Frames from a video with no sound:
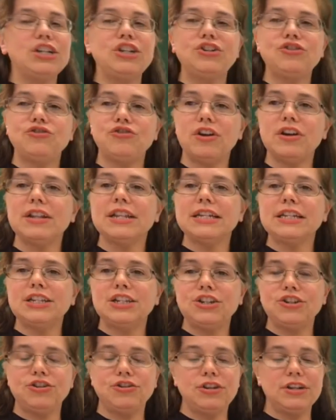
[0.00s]
struggling
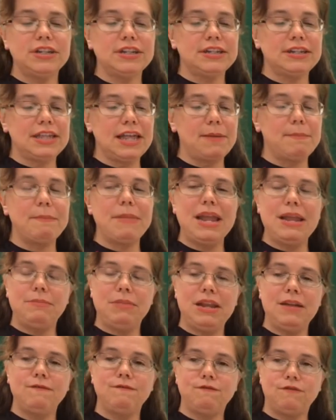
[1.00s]
students that may
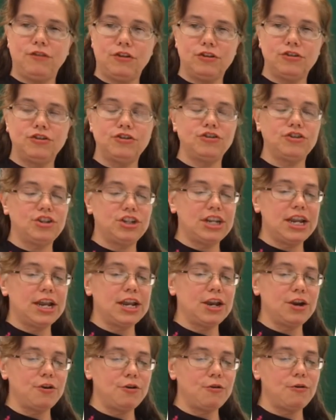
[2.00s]
be in first or
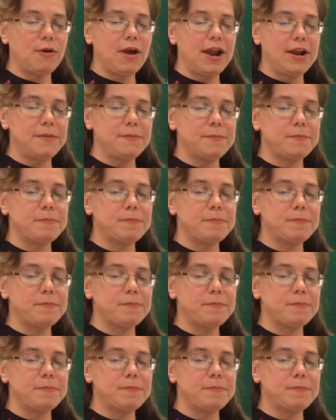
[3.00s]
second grade.